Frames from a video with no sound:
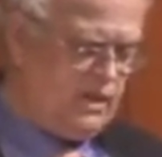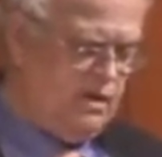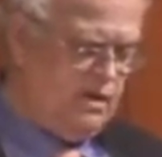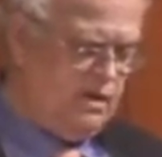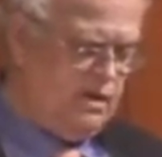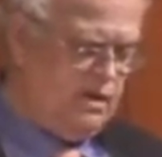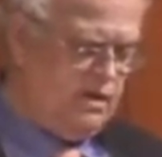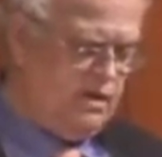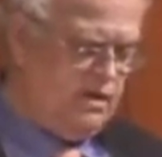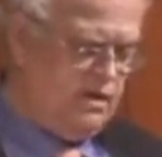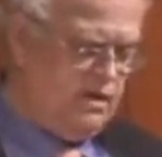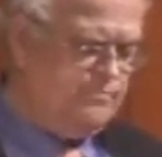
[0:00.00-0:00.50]

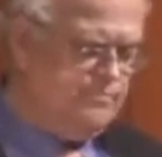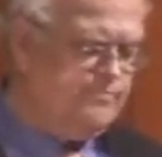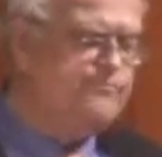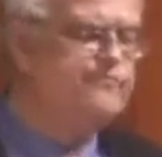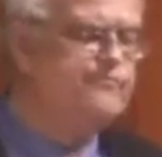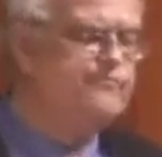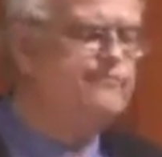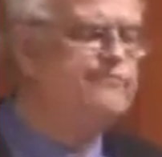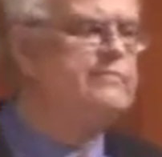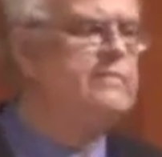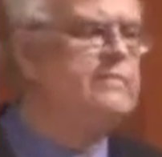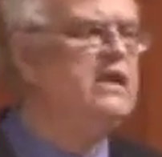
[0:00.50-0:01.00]

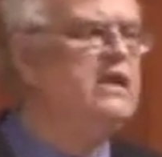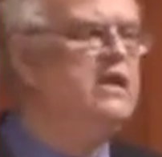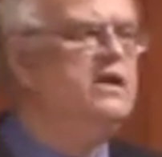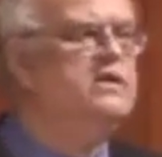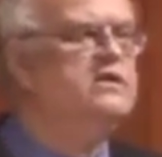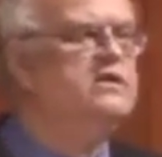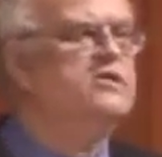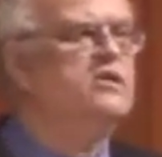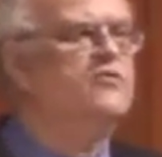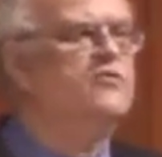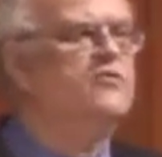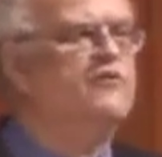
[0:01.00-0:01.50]
Um,
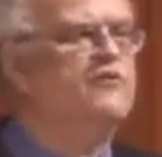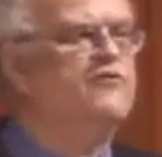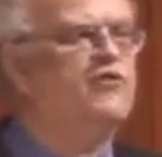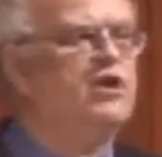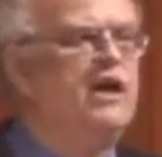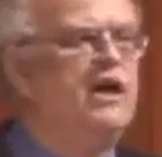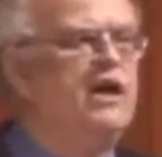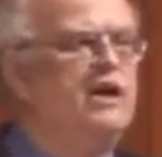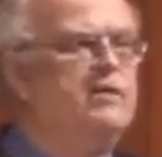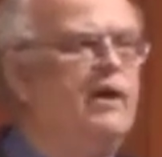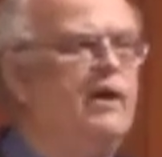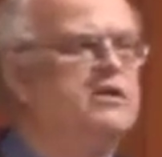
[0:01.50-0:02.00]
so if we
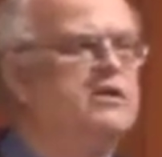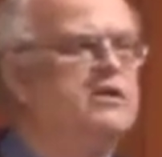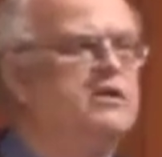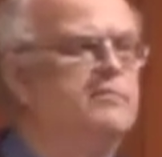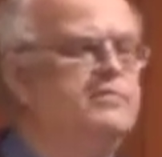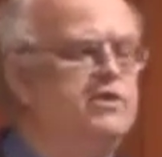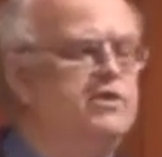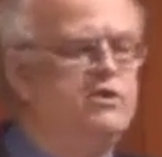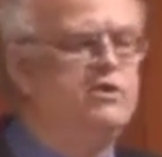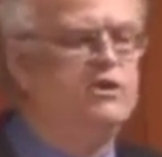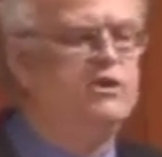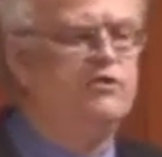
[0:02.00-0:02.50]
forget about
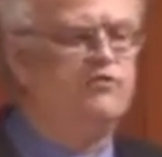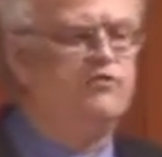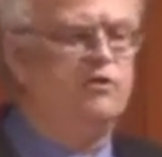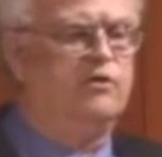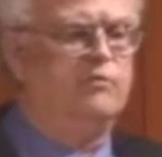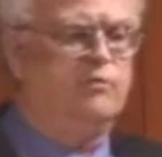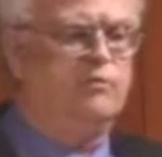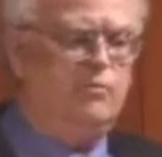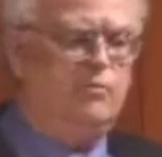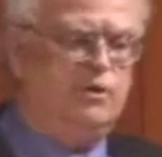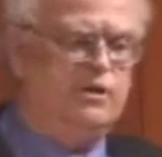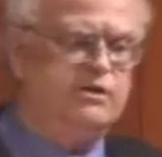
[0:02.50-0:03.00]
computing for a
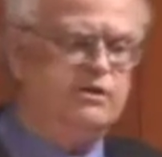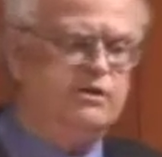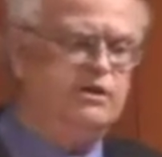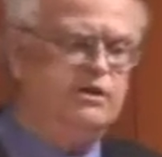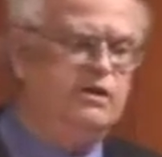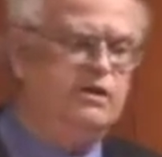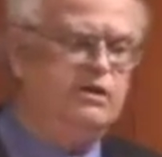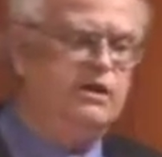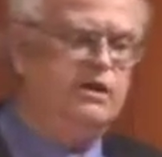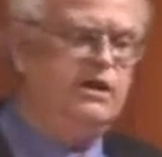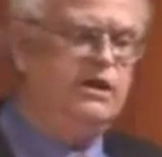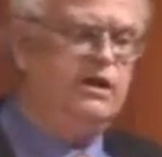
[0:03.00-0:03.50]
moment,
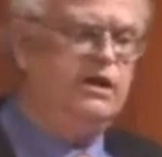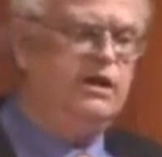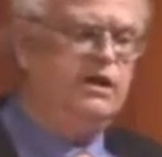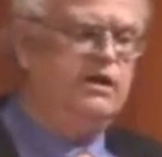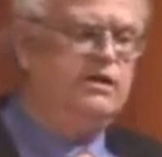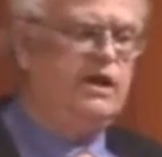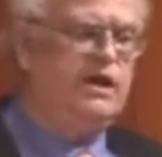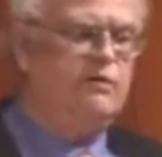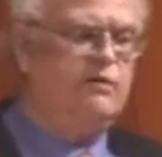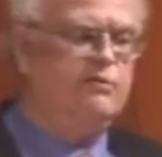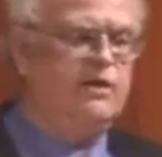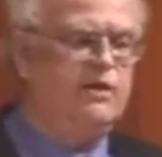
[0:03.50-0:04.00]

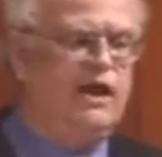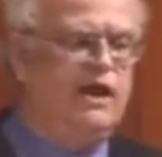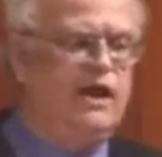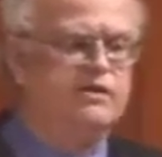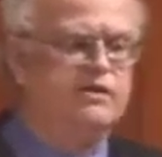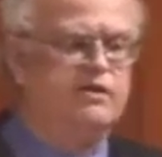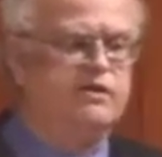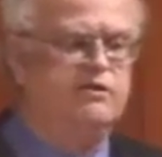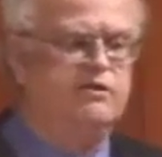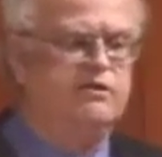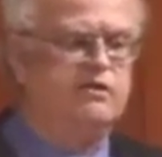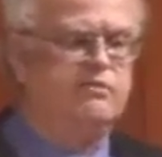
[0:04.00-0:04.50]
and I would
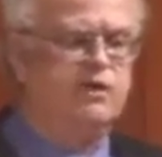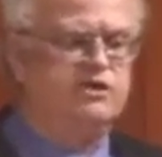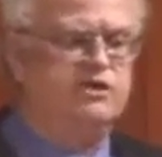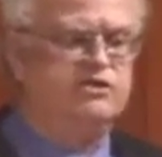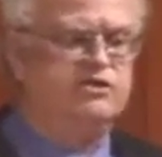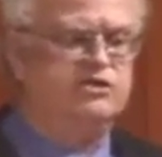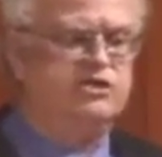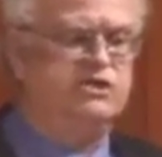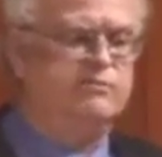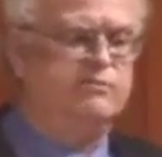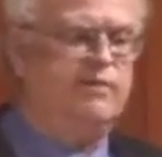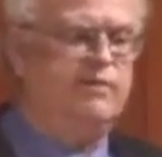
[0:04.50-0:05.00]
ask you the
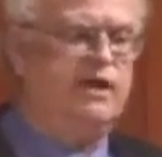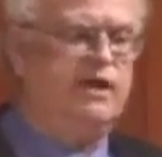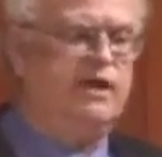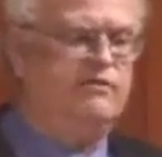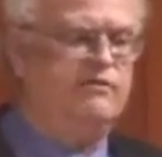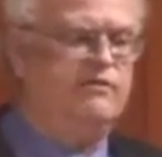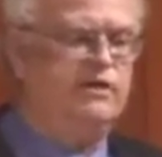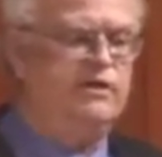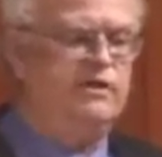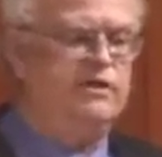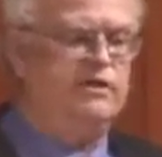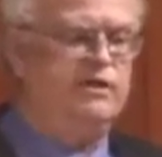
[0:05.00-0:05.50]
question about,
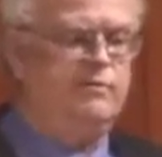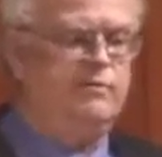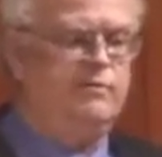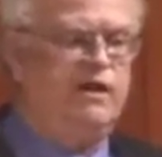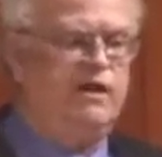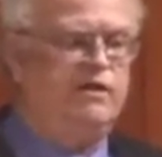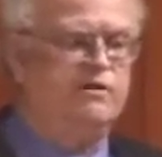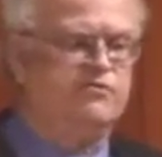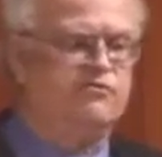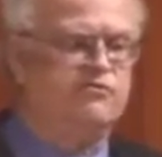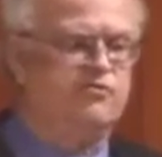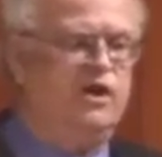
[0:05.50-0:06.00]

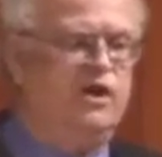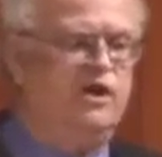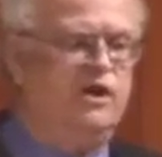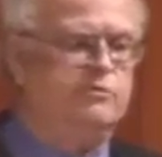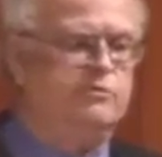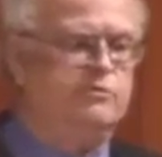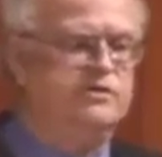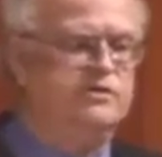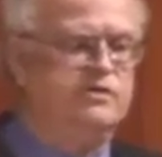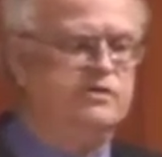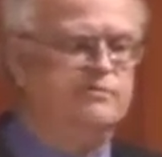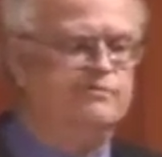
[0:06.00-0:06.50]
about
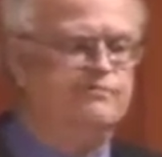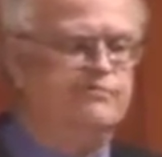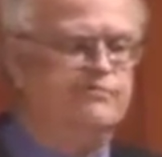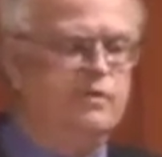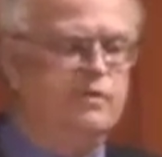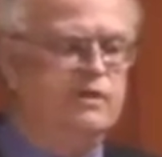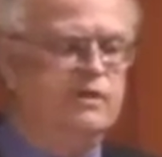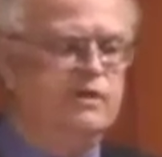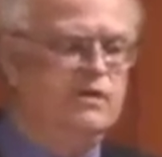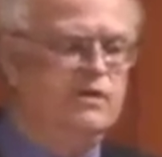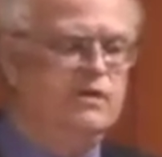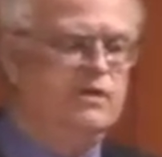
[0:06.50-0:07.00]
astronomers.
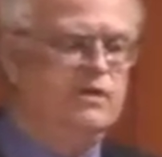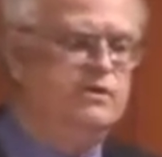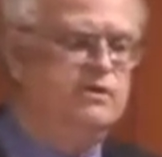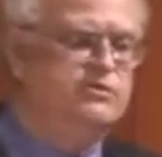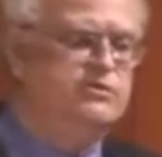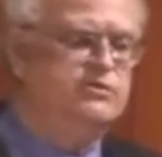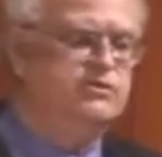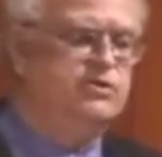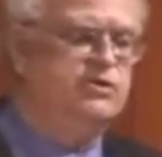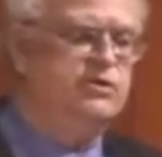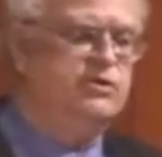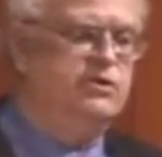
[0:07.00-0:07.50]

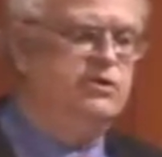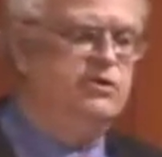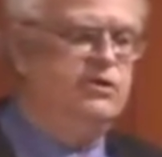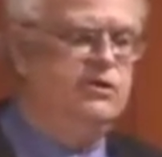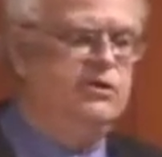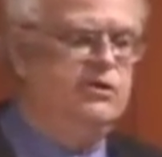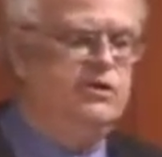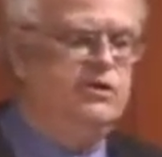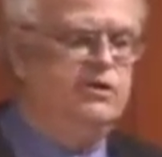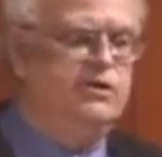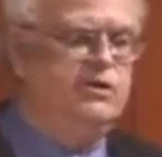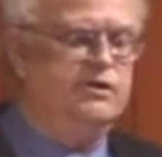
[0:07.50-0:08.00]

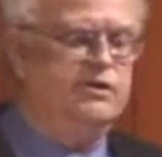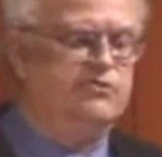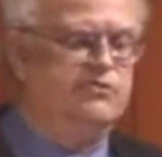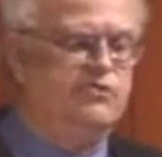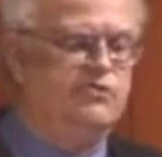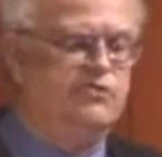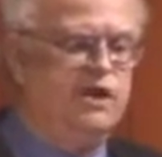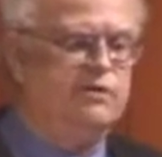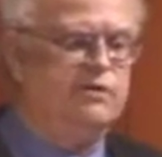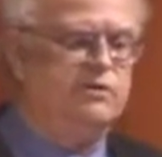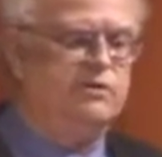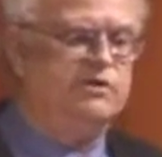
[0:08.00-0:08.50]
Should
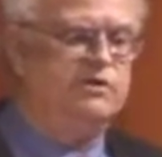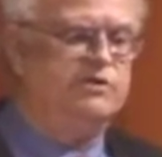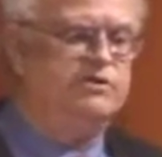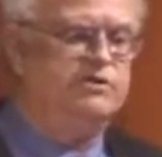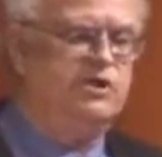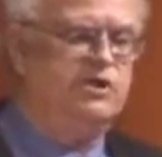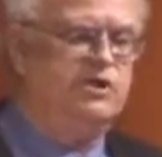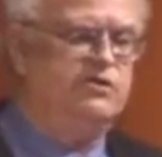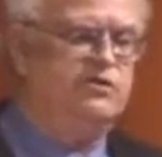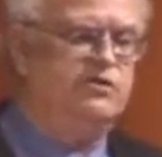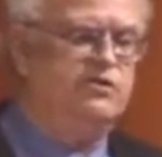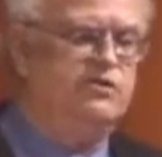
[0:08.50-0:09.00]
astronomers
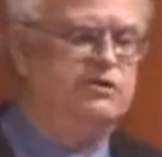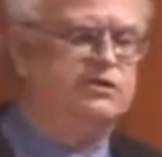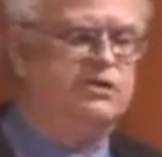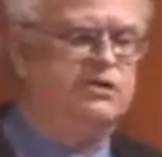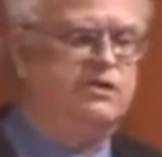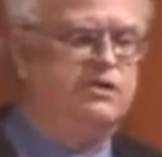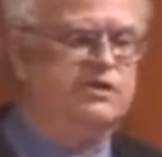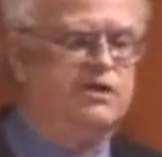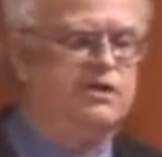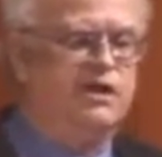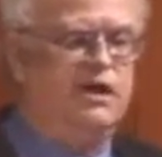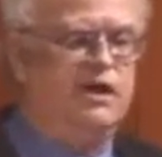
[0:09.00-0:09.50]
just look at the
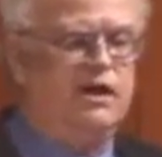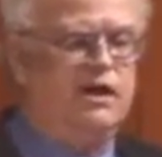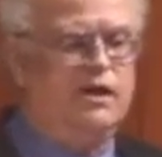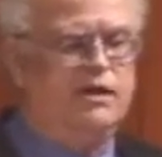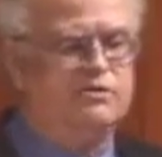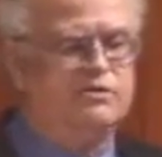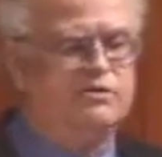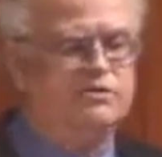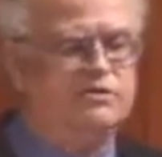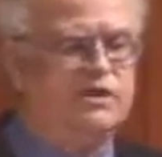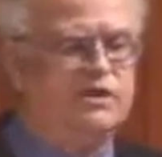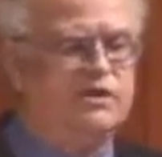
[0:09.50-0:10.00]
sky
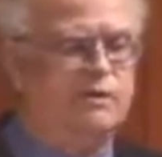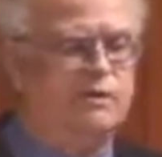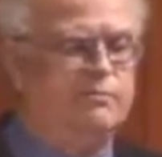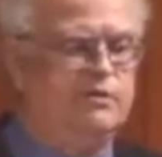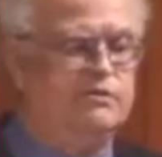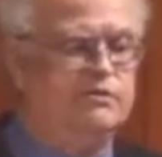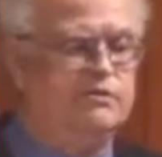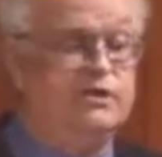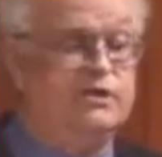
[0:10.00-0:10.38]
or should they build